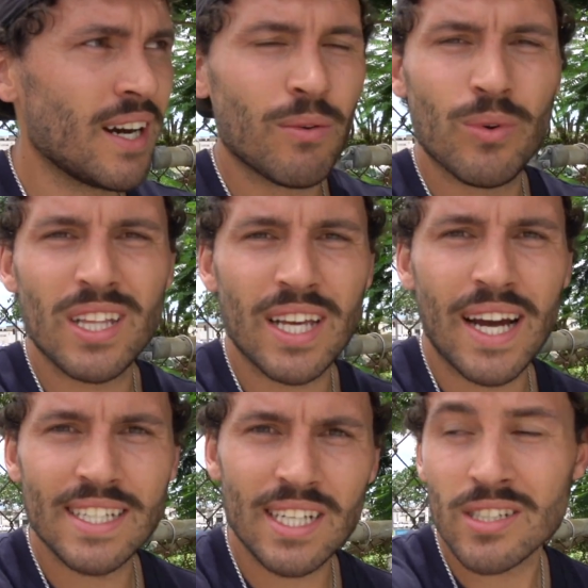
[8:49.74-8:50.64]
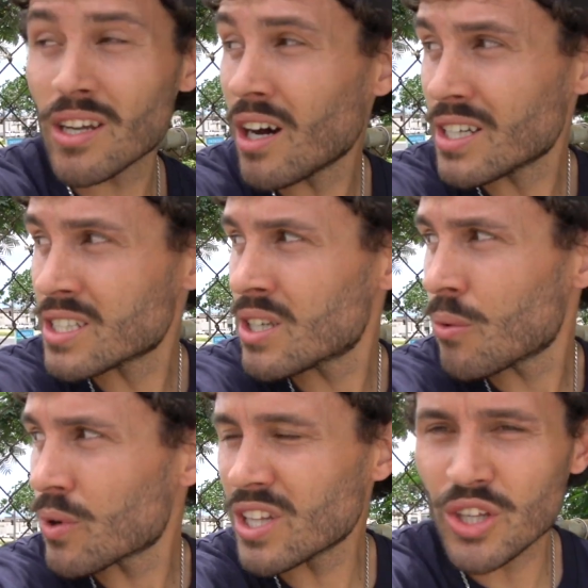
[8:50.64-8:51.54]
One of the guys I saw is
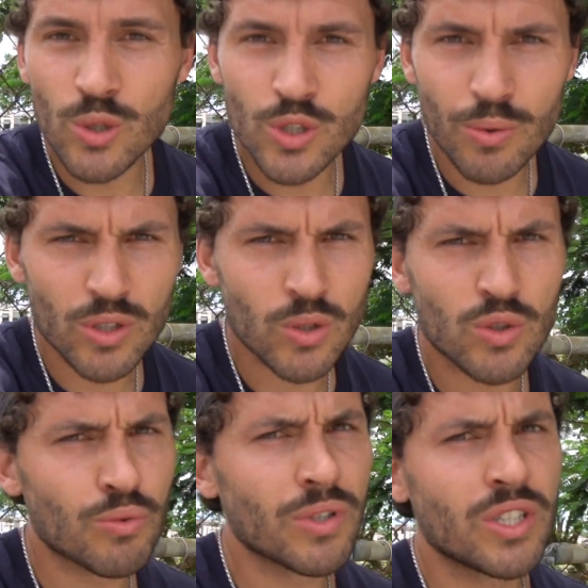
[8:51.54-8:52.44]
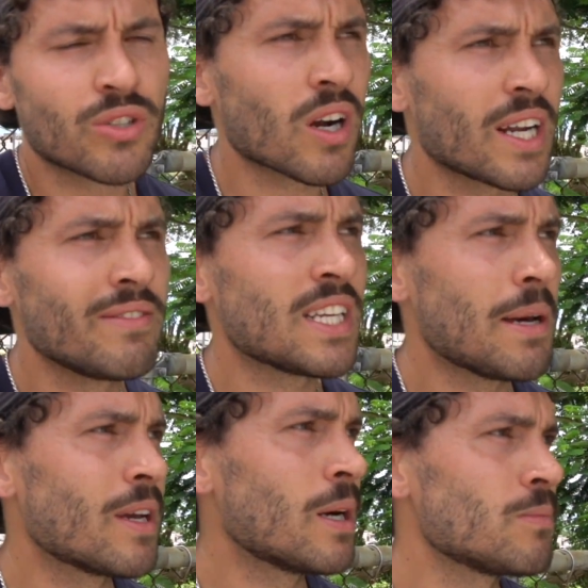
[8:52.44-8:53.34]
one of the usuals who's really drunk every
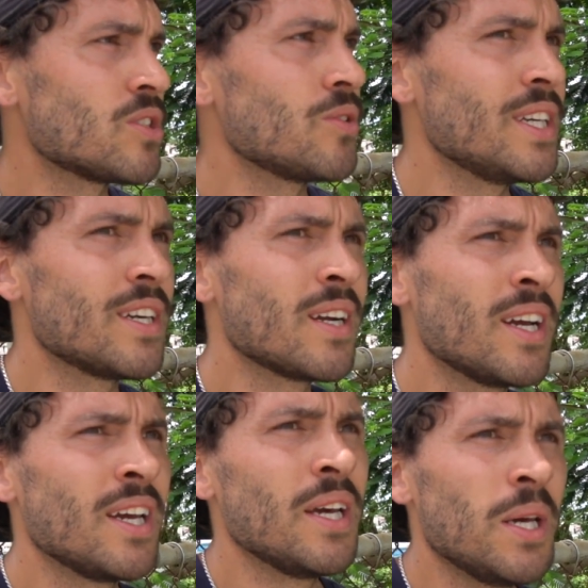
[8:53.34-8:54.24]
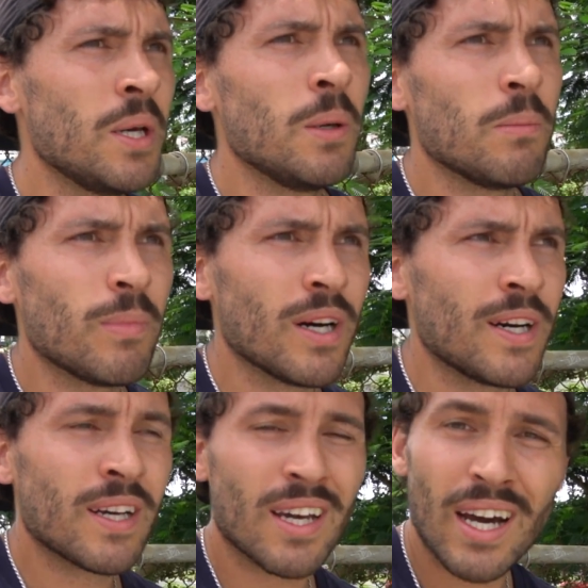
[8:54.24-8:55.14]
time he comes through here. But
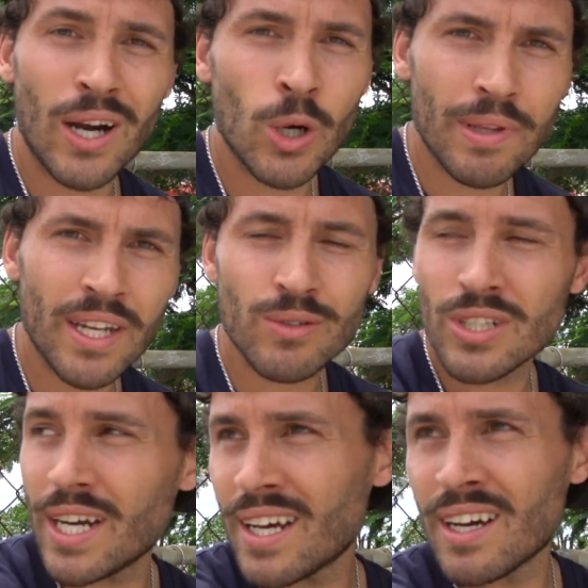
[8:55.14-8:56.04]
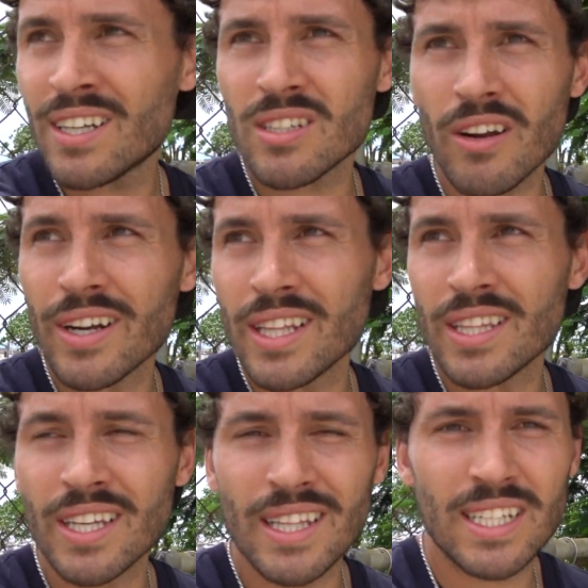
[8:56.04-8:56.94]
I hope they don't try to start
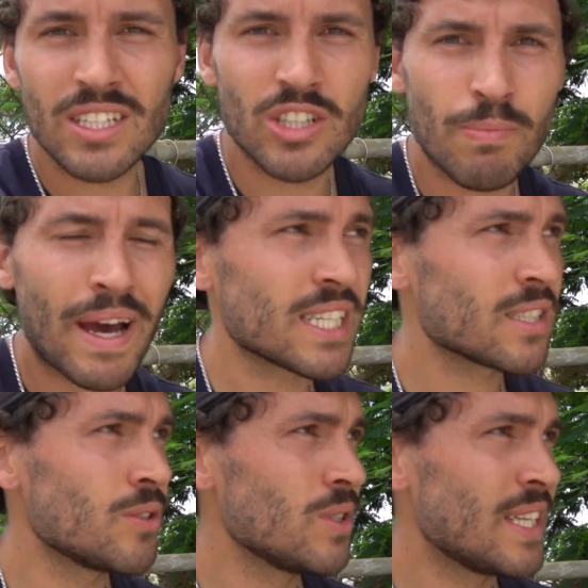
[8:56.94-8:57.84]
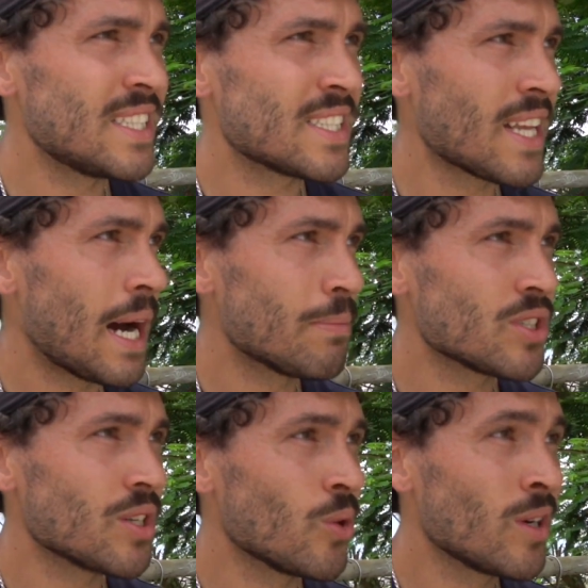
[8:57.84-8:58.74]
anything. They did just pass through. They didn't stop,
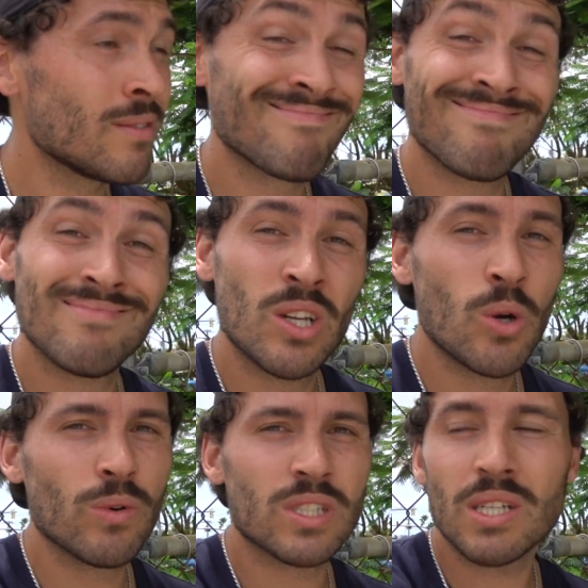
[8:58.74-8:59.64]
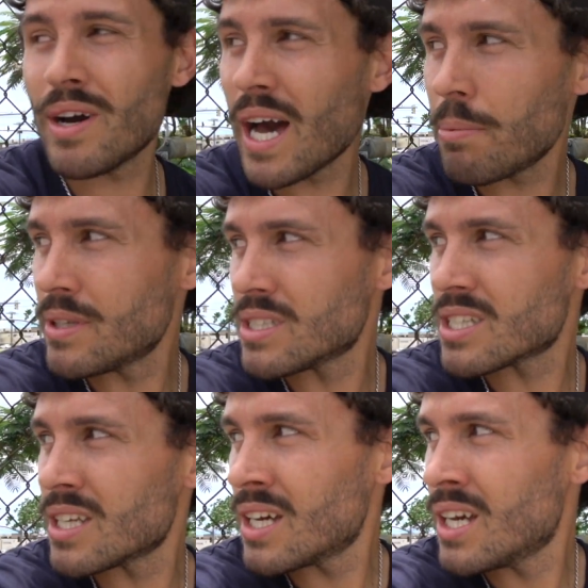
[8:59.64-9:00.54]
so we'll see what
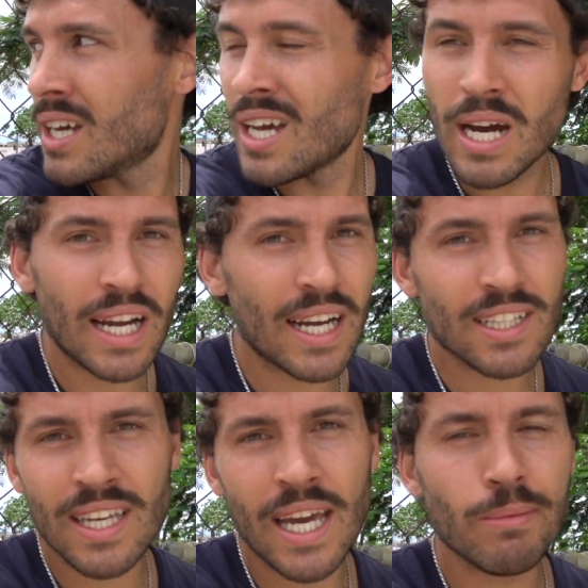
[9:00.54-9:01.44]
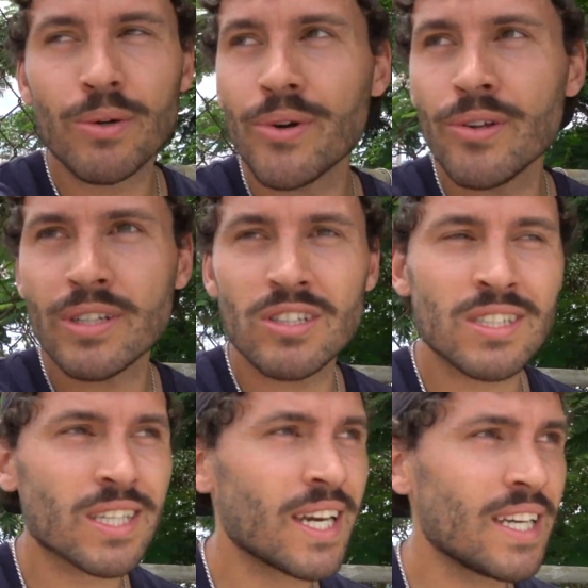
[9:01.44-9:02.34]
happens. Got the camera rolling
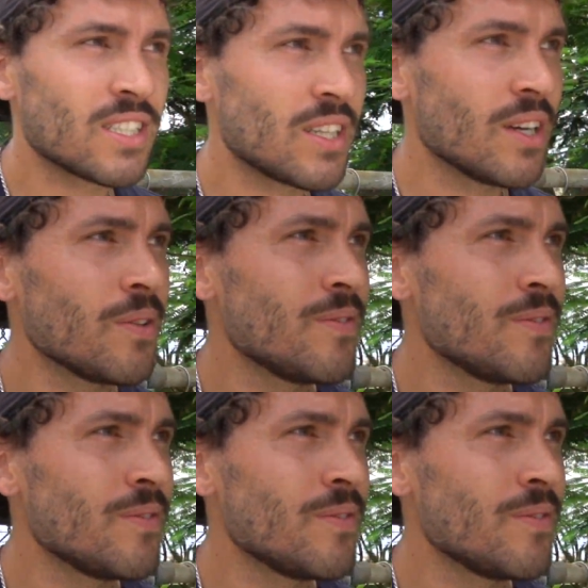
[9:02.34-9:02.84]
just in case, you know?